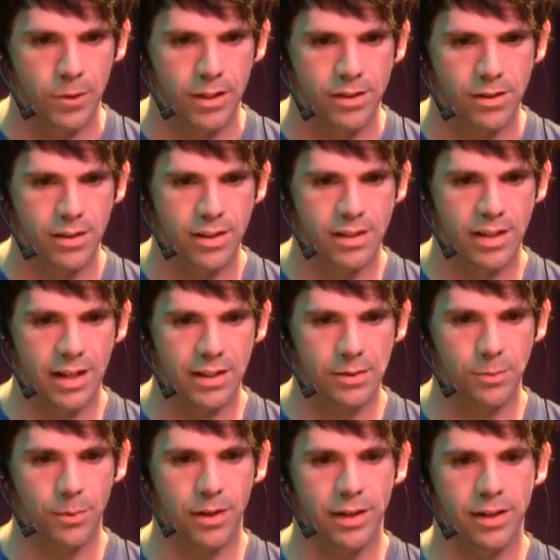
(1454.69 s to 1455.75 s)
So this next
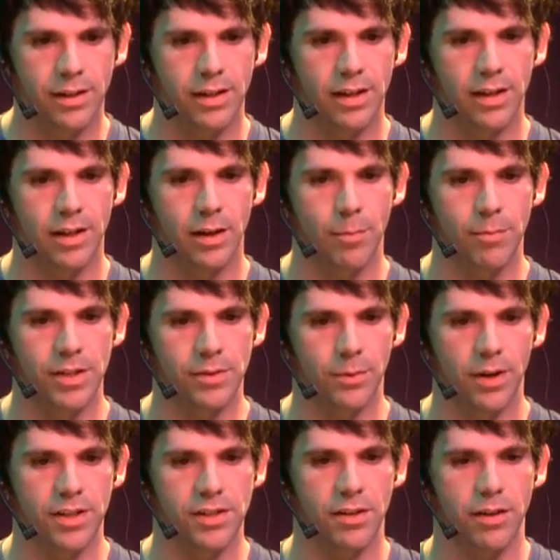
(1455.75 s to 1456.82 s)
one is
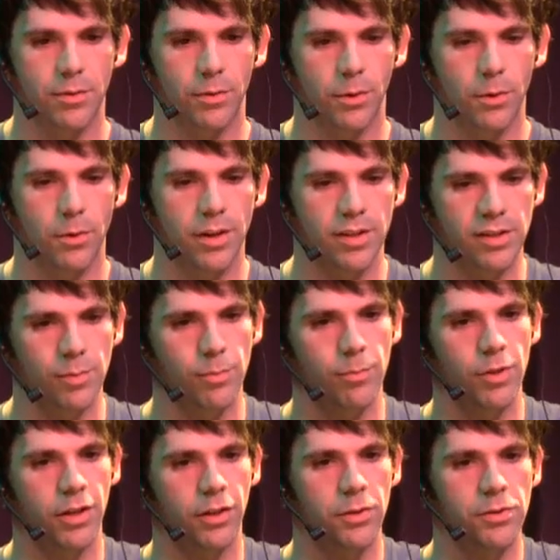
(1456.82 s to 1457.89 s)
where I started recording some
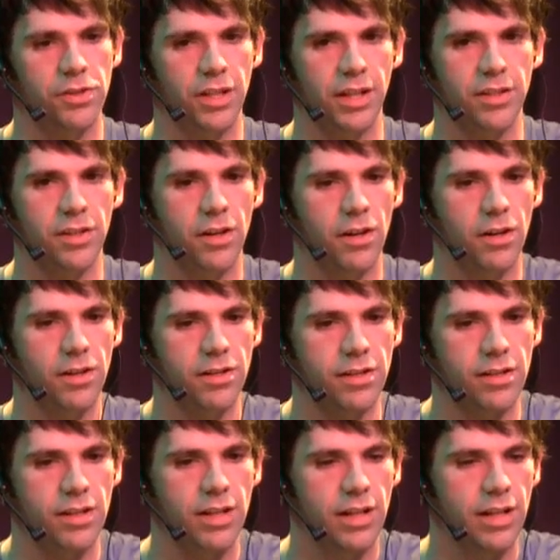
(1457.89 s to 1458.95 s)
acoustic
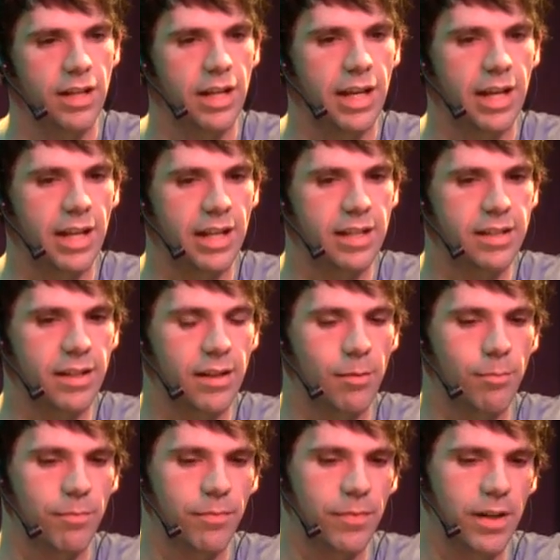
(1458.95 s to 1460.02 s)
guitars, and
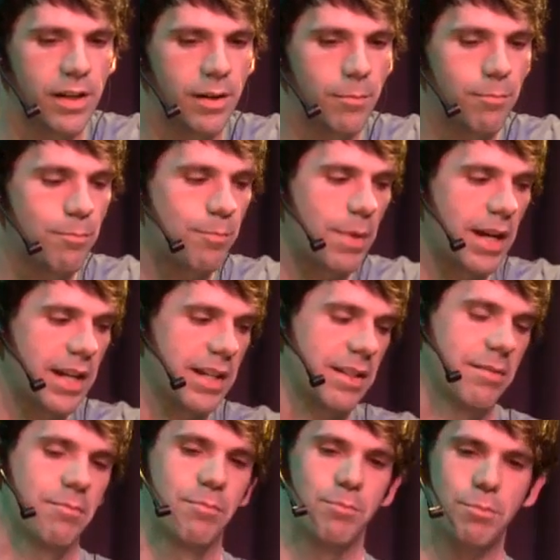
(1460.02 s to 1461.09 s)
by
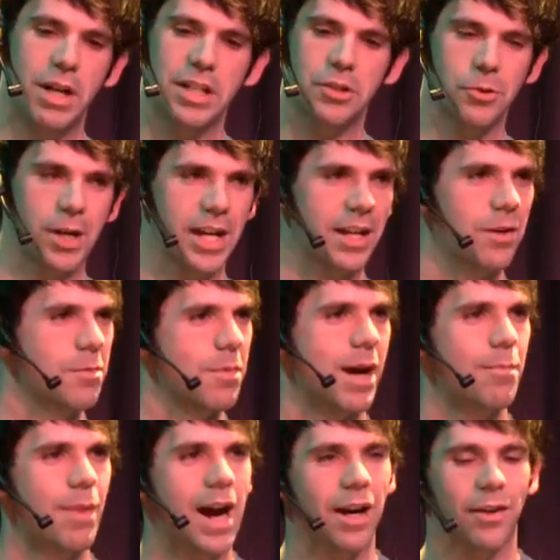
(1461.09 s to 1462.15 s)
trade or by
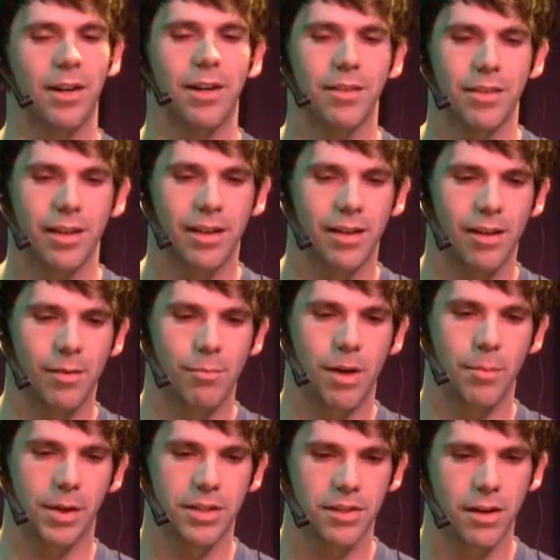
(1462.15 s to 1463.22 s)
background, I'm
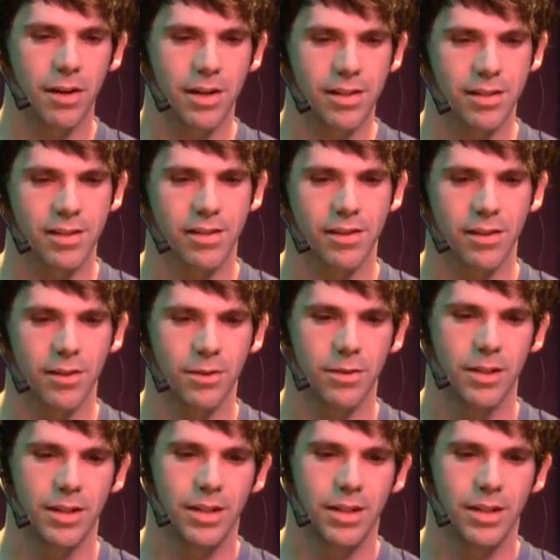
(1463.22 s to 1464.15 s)
a guitarist. So